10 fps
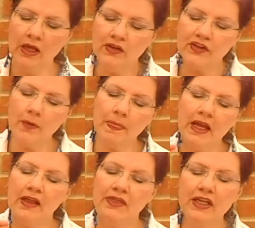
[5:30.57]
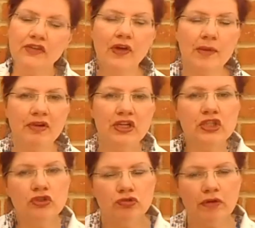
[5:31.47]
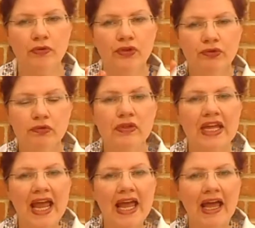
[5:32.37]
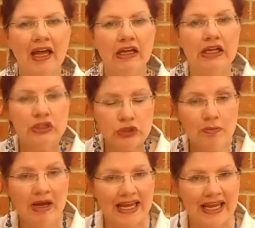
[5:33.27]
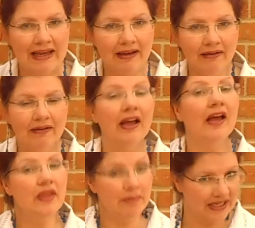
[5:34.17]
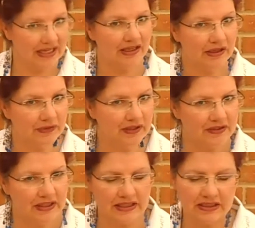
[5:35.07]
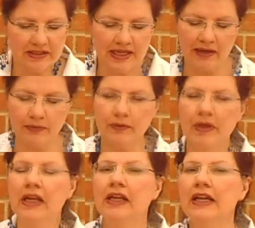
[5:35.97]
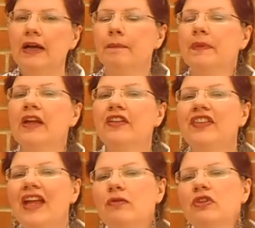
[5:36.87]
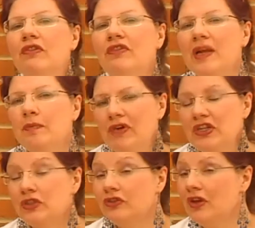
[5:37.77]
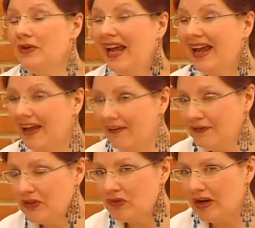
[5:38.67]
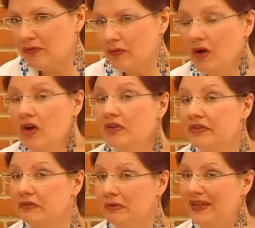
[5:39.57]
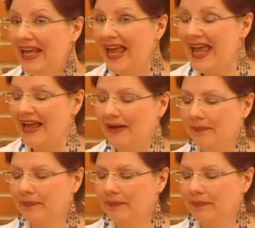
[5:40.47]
So these vibrations travel through the air to my ear, and then my ear converts it into sound. Now, sound vibrations don't have to travel through the air.